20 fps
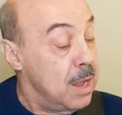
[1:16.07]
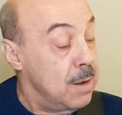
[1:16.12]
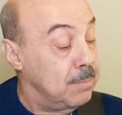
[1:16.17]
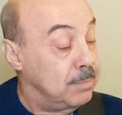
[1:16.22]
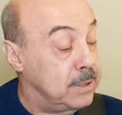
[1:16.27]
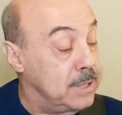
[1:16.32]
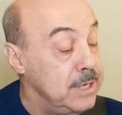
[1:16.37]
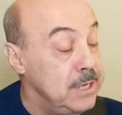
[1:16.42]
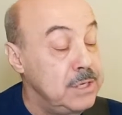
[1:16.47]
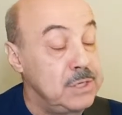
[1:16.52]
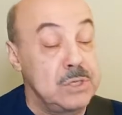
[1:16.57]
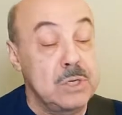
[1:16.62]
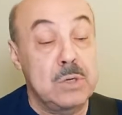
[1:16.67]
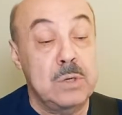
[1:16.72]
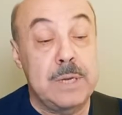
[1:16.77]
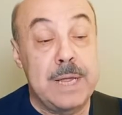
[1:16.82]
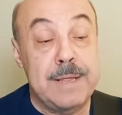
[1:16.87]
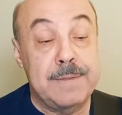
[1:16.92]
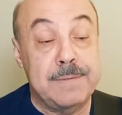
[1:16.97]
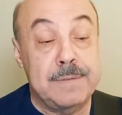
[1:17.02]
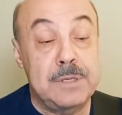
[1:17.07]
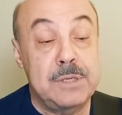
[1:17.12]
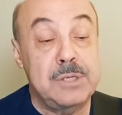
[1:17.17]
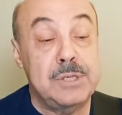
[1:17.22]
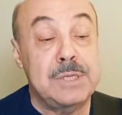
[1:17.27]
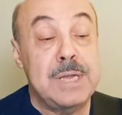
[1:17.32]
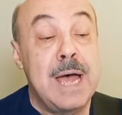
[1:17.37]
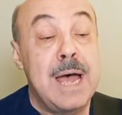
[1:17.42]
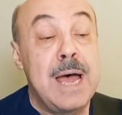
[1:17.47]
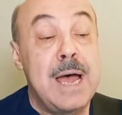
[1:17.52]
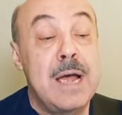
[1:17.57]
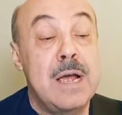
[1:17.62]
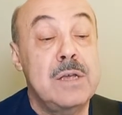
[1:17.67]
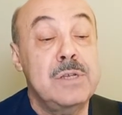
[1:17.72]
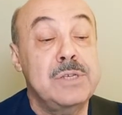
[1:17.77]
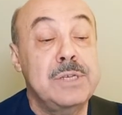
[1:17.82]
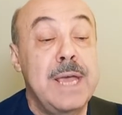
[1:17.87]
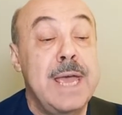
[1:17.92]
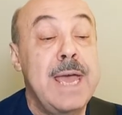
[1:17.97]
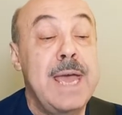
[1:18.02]
Please don't let the
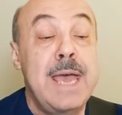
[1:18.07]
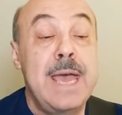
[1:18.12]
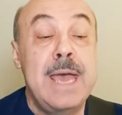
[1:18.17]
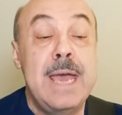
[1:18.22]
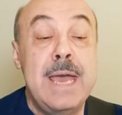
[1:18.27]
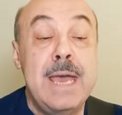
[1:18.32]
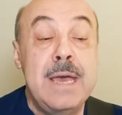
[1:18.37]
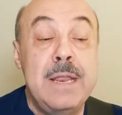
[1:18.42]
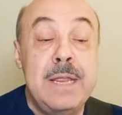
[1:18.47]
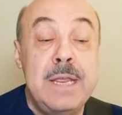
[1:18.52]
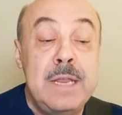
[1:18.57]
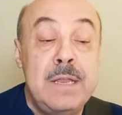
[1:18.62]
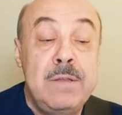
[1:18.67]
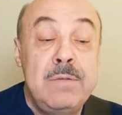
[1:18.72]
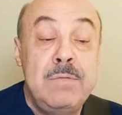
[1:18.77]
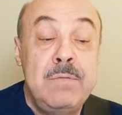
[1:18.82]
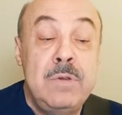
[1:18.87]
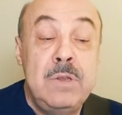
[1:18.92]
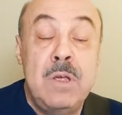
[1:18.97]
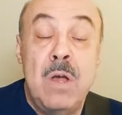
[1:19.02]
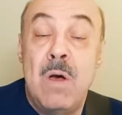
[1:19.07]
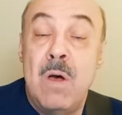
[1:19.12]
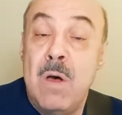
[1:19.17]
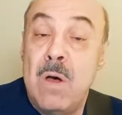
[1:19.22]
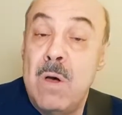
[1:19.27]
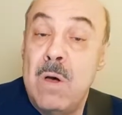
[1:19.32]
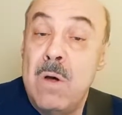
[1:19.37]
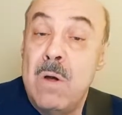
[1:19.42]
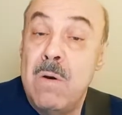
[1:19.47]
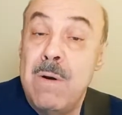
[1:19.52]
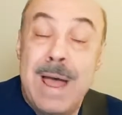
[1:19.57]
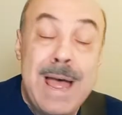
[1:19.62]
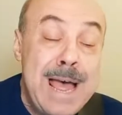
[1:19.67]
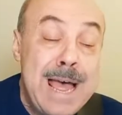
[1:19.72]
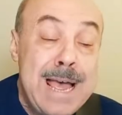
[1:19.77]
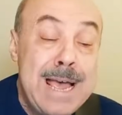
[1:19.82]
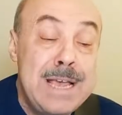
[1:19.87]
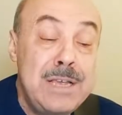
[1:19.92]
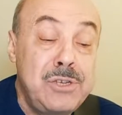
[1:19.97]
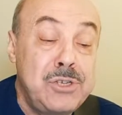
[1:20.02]
stars get in your
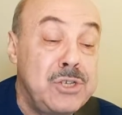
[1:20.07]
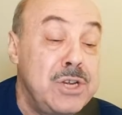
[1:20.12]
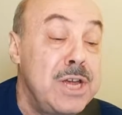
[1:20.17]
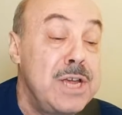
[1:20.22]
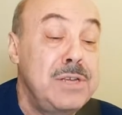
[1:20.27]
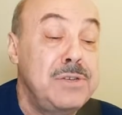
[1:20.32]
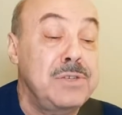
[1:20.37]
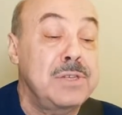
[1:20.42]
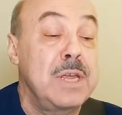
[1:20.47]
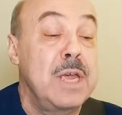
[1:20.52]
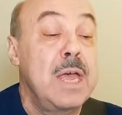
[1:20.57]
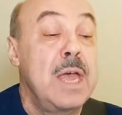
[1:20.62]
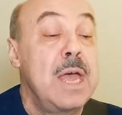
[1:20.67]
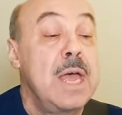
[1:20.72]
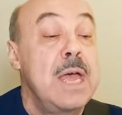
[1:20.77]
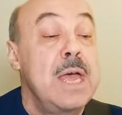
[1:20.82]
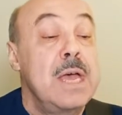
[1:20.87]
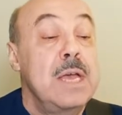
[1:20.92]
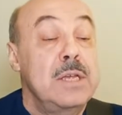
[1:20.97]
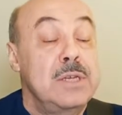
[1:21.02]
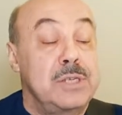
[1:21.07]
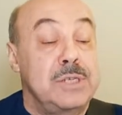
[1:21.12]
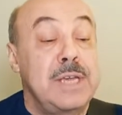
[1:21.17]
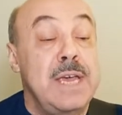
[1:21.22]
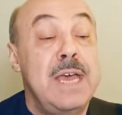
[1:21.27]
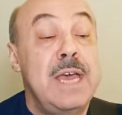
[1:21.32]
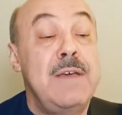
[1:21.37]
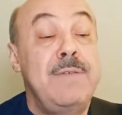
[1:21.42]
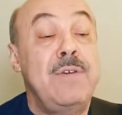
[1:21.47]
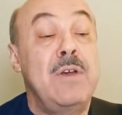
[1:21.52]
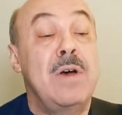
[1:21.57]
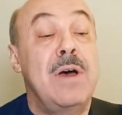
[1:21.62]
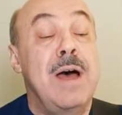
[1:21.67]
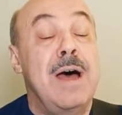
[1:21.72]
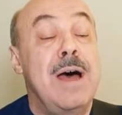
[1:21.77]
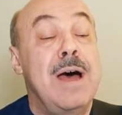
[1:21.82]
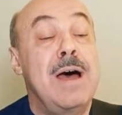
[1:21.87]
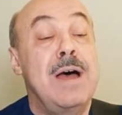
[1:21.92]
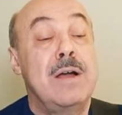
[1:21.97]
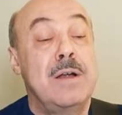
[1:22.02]
eyes. Just save your
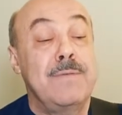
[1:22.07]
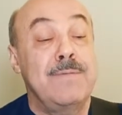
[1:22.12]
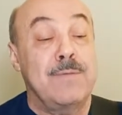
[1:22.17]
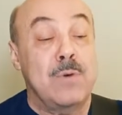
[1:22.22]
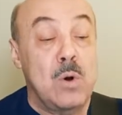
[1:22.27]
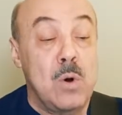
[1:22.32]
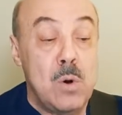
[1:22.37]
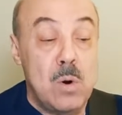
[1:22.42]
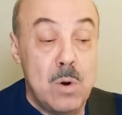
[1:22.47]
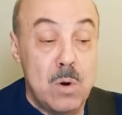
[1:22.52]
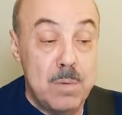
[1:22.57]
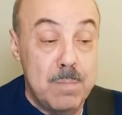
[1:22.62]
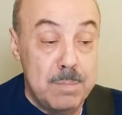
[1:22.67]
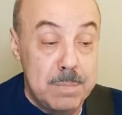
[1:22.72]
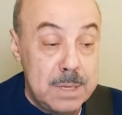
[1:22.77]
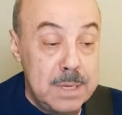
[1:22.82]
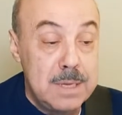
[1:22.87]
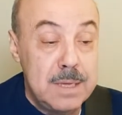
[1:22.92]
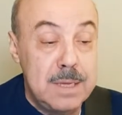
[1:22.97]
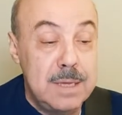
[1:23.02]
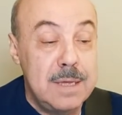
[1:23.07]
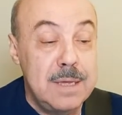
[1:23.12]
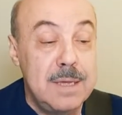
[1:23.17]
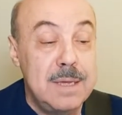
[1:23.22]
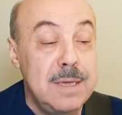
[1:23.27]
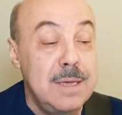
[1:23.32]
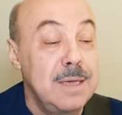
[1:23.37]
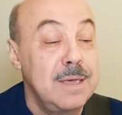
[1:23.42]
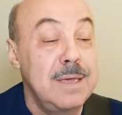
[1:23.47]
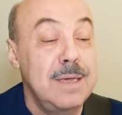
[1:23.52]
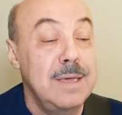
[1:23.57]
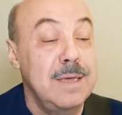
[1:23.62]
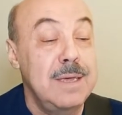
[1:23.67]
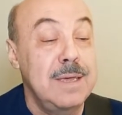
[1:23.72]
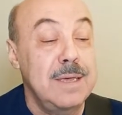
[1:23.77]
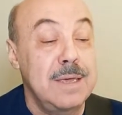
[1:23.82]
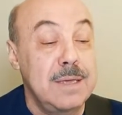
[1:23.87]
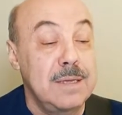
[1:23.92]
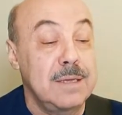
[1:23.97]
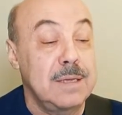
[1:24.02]
heart for me.
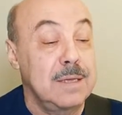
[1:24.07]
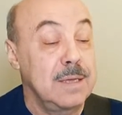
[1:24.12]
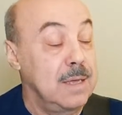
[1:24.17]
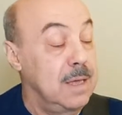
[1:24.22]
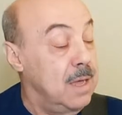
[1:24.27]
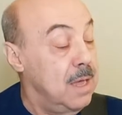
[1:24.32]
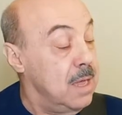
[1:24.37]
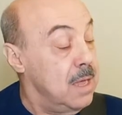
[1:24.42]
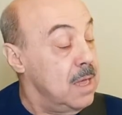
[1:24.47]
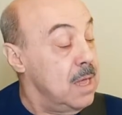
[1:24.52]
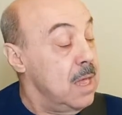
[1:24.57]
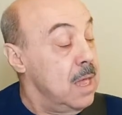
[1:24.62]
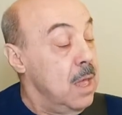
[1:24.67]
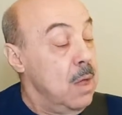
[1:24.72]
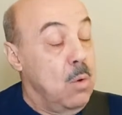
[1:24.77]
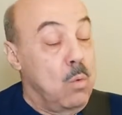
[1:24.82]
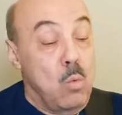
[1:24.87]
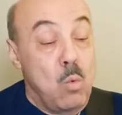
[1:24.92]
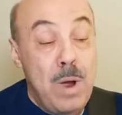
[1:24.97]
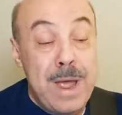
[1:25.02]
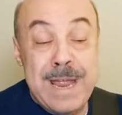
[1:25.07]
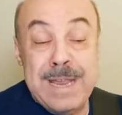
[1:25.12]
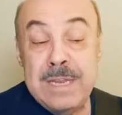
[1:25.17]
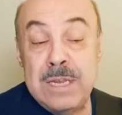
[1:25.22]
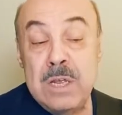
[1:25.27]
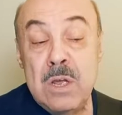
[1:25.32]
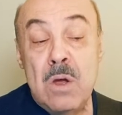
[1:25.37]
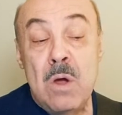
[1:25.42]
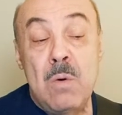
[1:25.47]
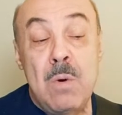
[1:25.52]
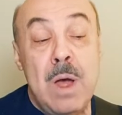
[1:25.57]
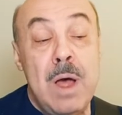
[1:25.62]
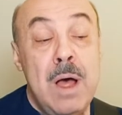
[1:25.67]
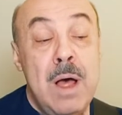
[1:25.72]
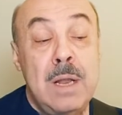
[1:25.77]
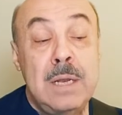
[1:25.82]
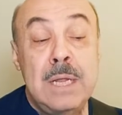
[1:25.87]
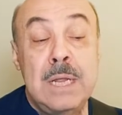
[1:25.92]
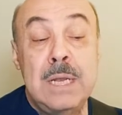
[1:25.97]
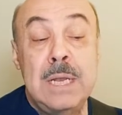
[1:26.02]
When you're
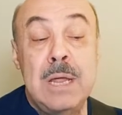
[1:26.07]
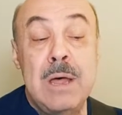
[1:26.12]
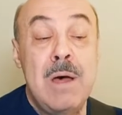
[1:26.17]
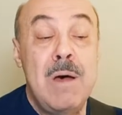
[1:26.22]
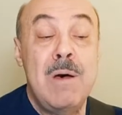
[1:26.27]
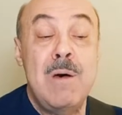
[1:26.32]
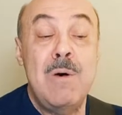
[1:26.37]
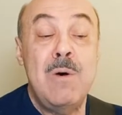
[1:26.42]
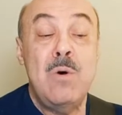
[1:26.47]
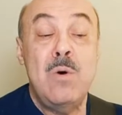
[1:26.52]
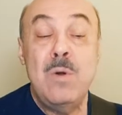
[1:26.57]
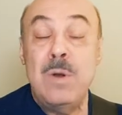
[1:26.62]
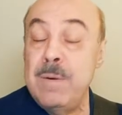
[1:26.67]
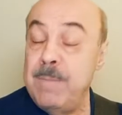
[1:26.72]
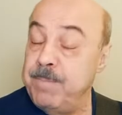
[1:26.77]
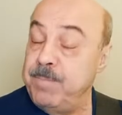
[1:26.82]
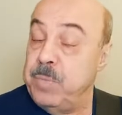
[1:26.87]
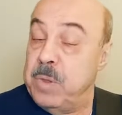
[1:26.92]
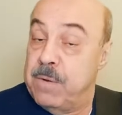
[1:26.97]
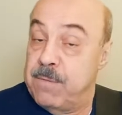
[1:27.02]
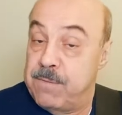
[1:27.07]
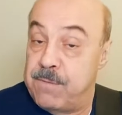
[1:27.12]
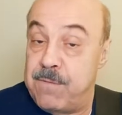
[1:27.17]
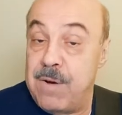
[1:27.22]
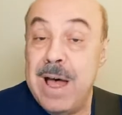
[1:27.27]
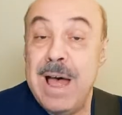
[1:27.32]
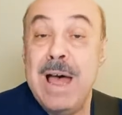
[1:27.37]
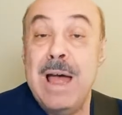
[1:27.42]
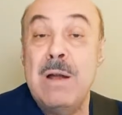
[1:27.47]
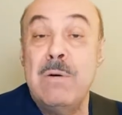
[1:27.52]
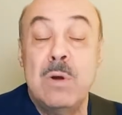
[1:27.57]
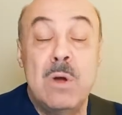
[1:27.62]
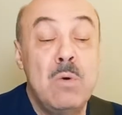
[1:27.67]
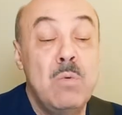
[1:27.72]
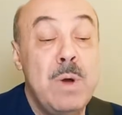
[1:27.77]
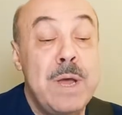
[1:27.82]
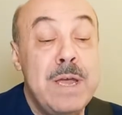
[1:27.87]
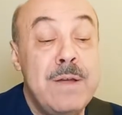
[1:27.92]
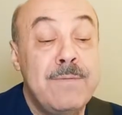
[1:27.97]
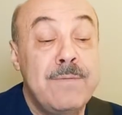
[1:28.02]
all alone, far
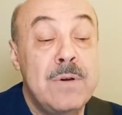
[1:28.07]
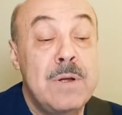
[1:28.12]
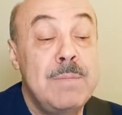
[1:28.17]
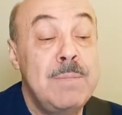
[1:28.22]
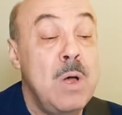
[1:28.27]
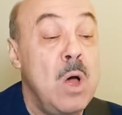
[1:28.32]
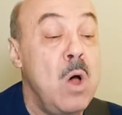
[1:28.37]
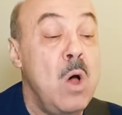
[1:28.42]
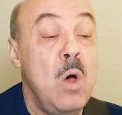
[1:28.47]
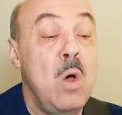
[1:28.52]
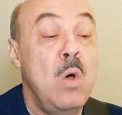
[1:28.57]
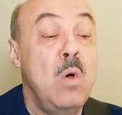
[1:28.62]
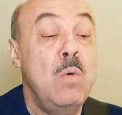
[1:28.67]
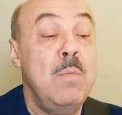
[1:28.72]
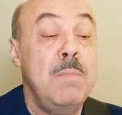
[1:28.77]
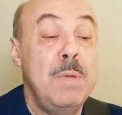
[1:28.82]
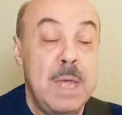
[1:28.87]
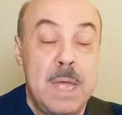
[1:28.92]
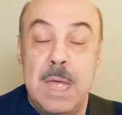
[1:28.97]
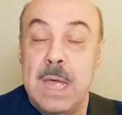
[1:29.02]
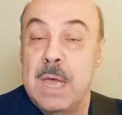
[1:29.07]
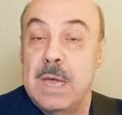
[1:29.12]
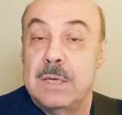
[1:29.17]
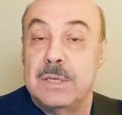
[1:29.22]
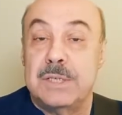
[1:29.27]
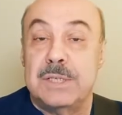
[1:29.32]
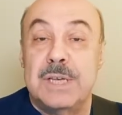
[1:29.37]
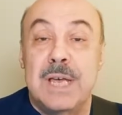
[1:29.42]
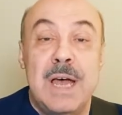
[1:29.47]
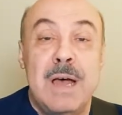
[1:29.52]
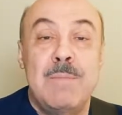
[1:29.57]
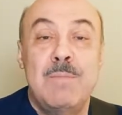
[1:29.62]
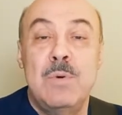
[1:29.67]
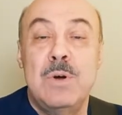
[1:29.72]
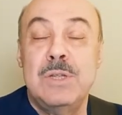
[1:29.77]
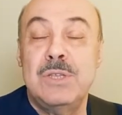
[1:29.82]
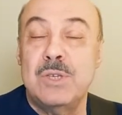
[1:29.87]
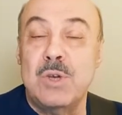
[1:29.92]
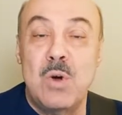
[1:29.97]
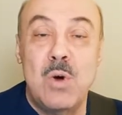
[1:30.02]
away from home,
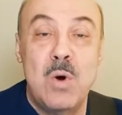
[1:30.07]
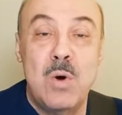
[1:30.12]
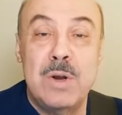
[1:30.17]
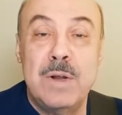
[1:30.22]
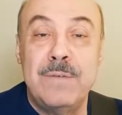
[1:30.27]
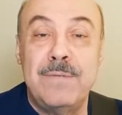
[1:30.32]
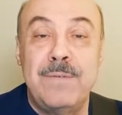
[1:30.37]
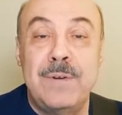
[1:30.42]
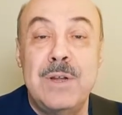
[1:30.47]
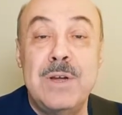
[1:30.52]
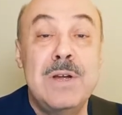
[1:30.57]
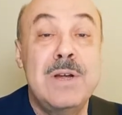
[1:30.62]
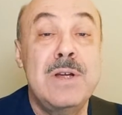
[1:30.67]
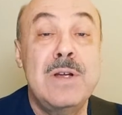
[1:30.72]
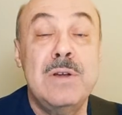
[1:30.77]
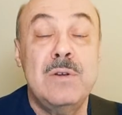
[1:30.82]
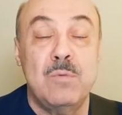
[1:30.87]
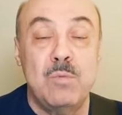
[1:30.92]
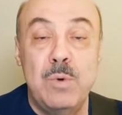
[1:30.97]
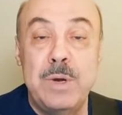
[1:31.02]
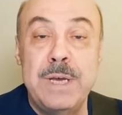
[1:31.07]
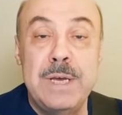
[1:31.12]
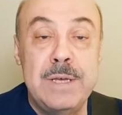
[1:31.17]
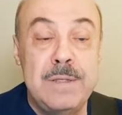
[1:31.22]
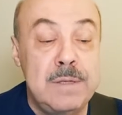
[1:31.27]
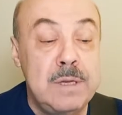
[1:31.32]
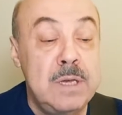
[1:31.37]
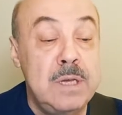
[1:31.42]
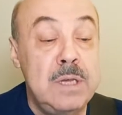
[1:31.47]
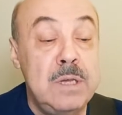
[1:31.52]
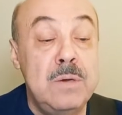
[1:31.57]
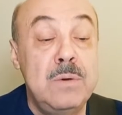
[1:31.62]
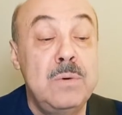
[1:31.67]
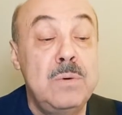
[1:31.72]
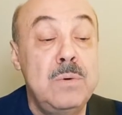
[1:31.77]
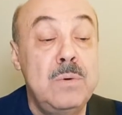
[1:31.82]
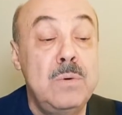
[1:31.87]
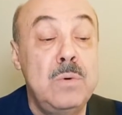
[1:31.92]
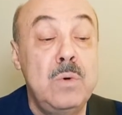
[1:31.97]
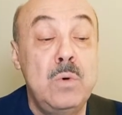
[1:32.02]
someone's gonna flirt with you.